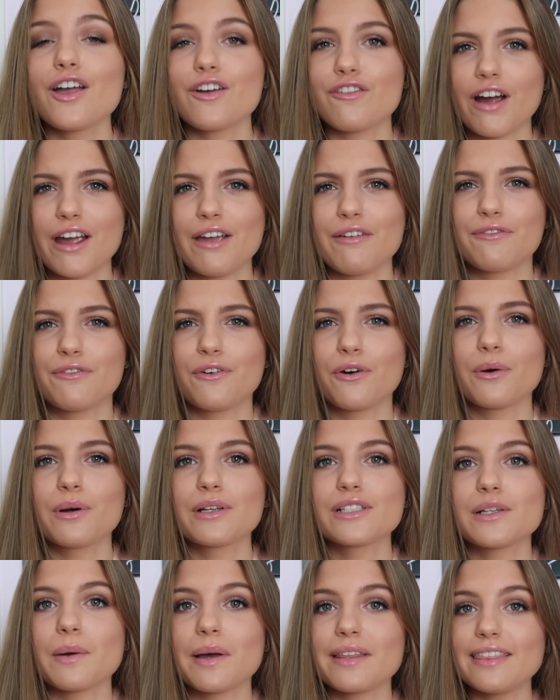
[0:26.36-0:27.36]

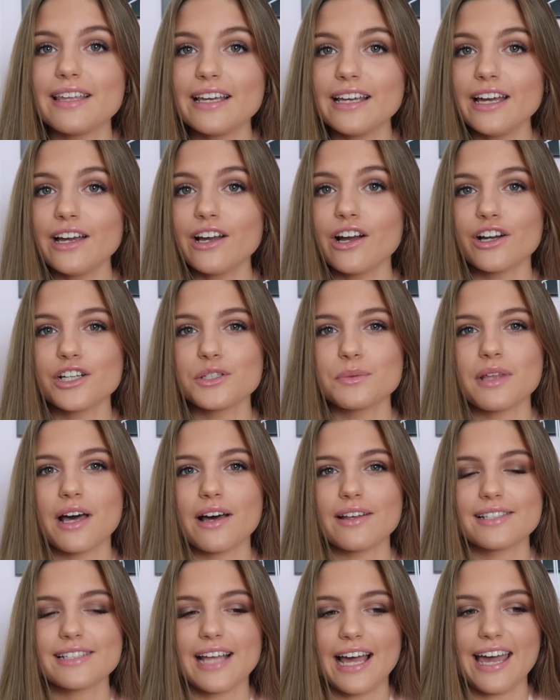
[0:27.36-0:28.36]
grateful. So I think it goes
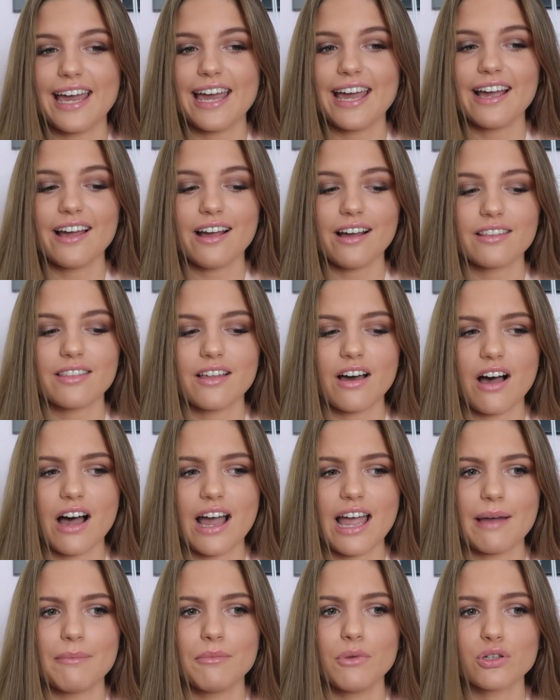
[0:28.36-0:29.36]
without saying that
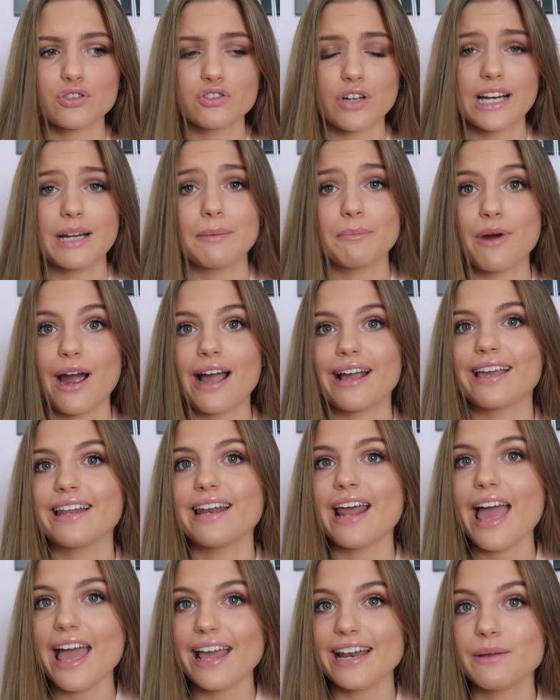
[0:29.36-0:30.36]
I am not trying to brag
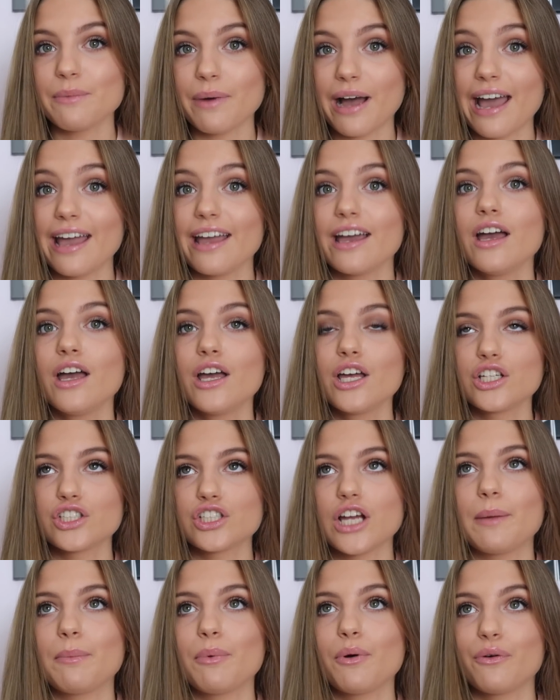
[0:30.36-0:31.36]
in any way,
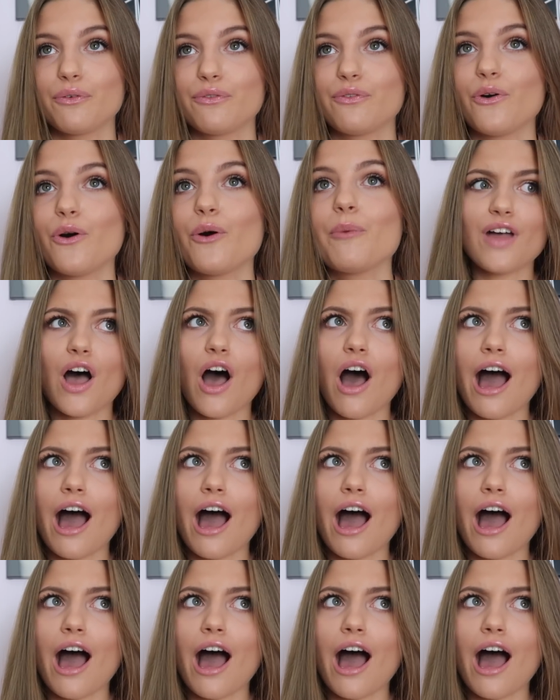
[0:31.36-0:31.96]
shape or form.